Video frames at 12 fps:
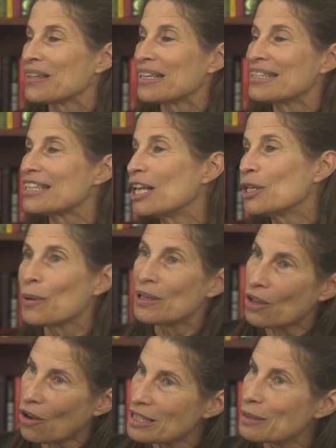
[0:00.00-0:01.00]
can tell you a
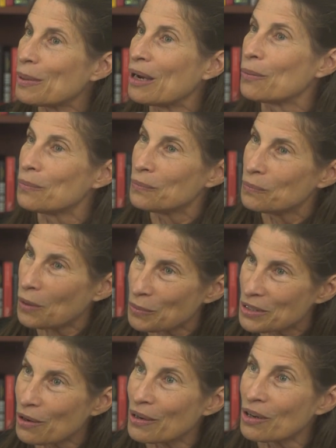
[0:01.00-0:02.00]
lot about what
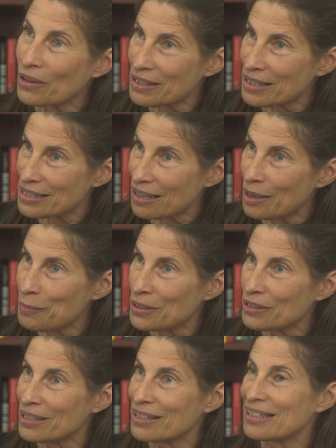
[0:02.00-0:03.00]
was going on at the time
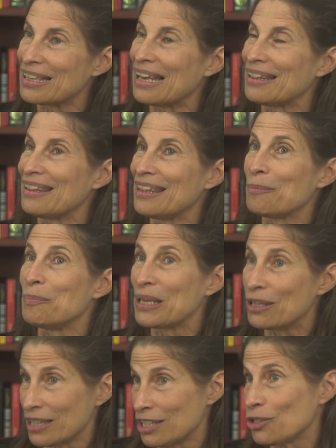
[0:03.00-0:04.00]
period and the
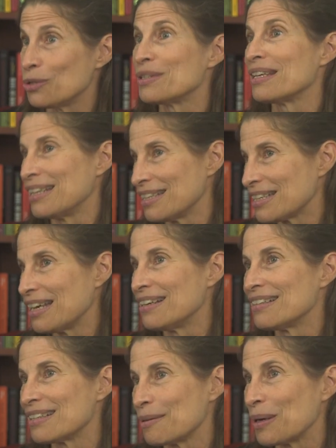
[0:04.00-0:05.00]
bigger issues in this
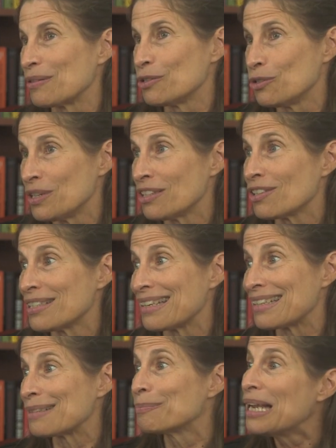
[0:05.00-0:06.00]
case about the judicial
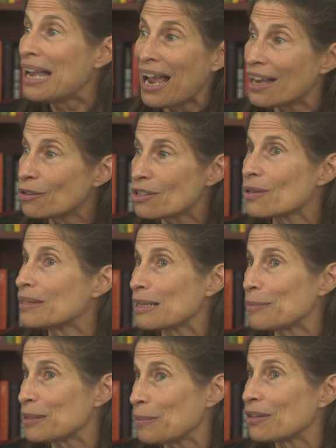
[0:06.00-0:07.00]
system and also a
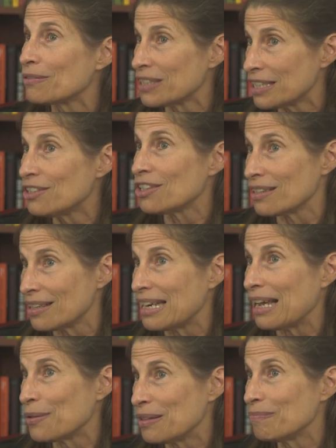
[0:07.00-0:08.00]
little bit about the religion and
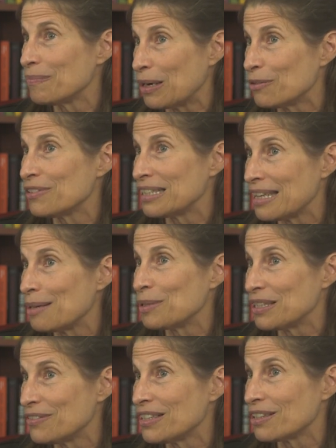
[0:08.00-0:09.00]
how powerfully they
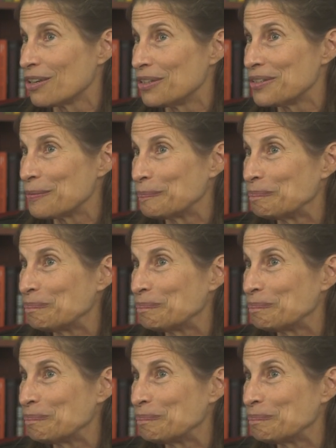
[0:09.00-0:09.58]
believed in the gods.